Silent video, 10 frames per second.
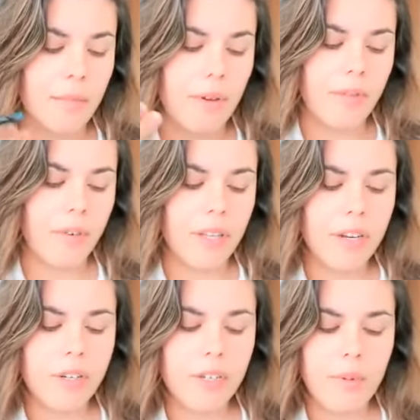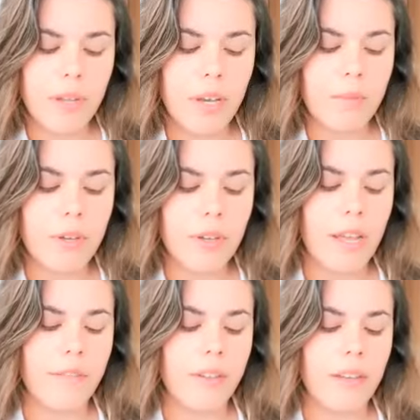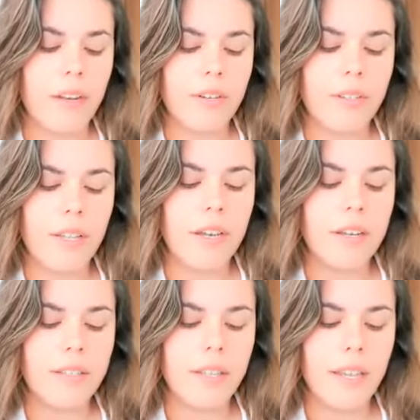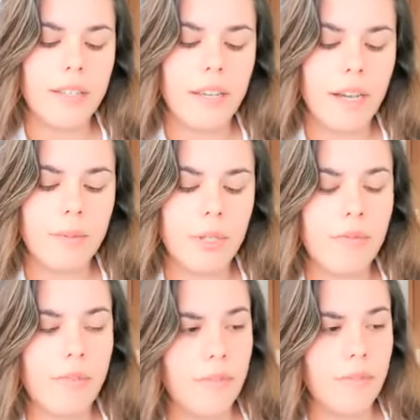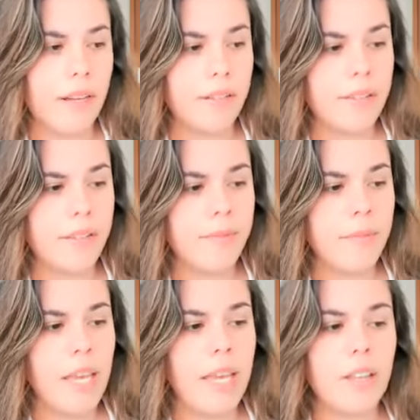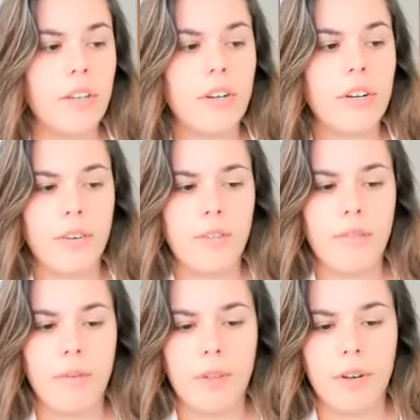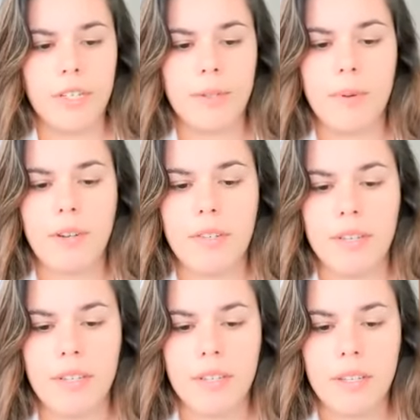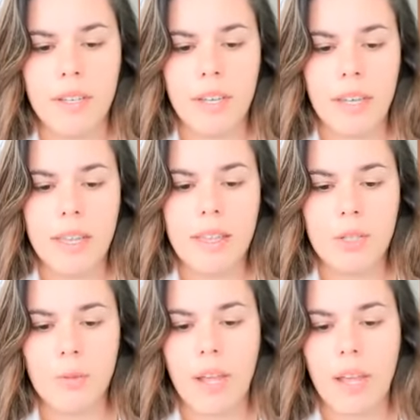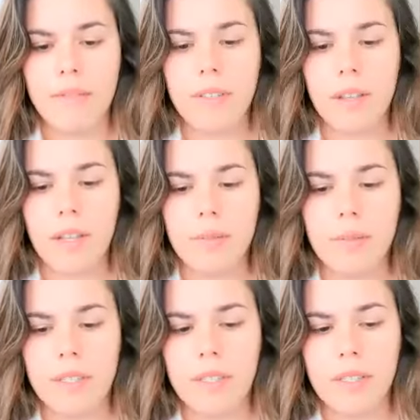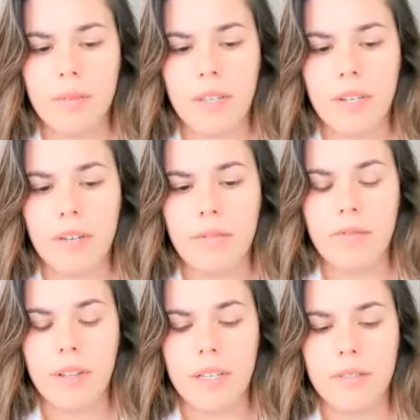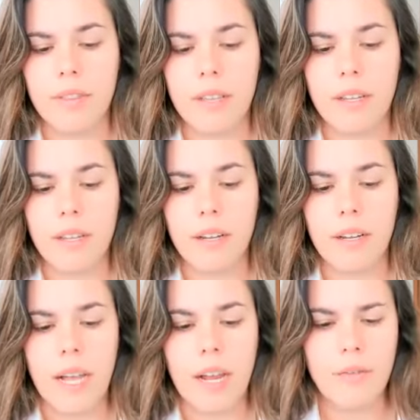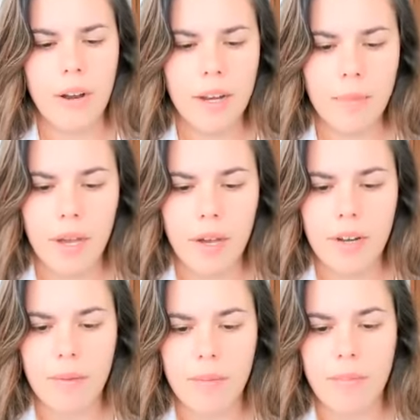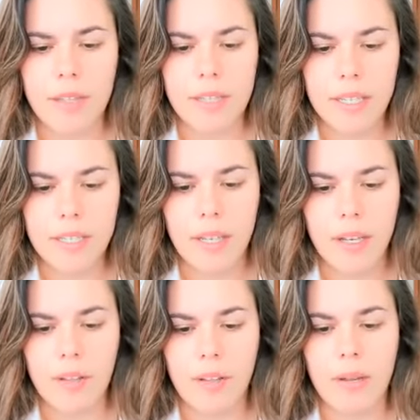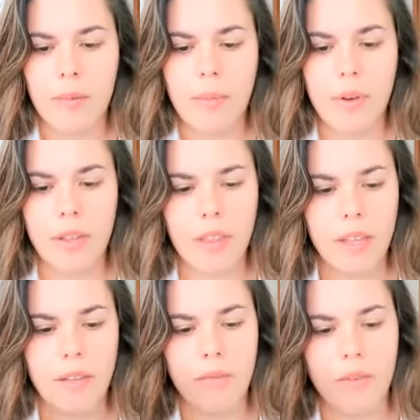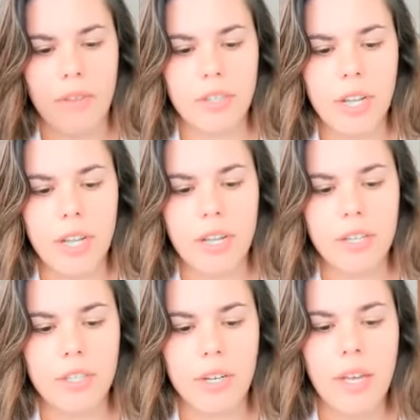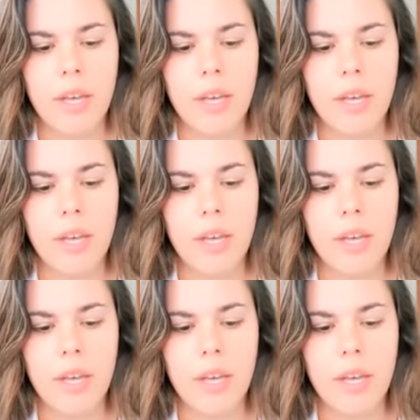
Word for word: But for leaders to become good navigators, they need to take time to reflect and learn from their experiences. That's why I have developed the discipline of reflective thinking. I write about it in detail in my book, Thinking for the Change,